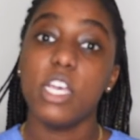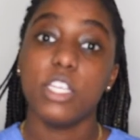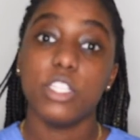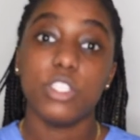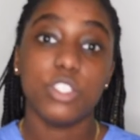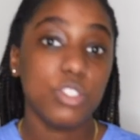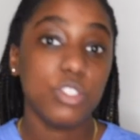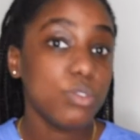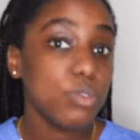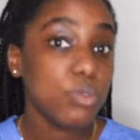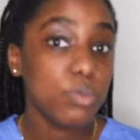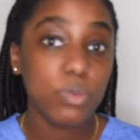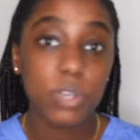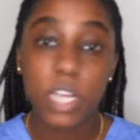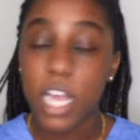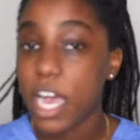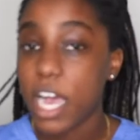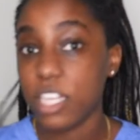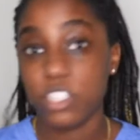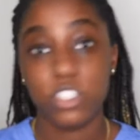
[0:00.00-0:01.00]
Do
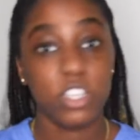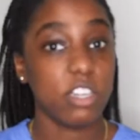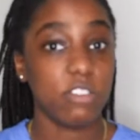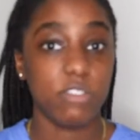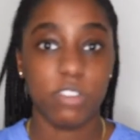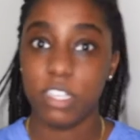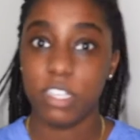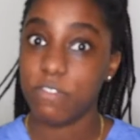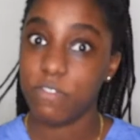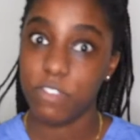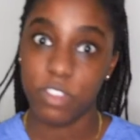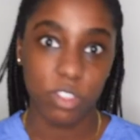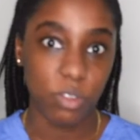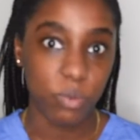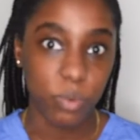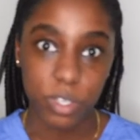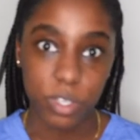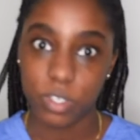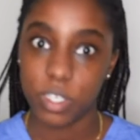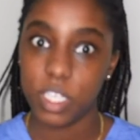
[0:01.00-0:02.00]
not try to reinvent the
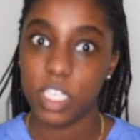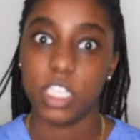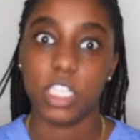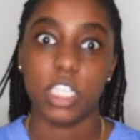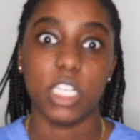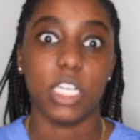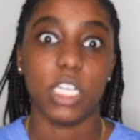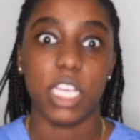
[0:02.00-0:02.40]
wheel here.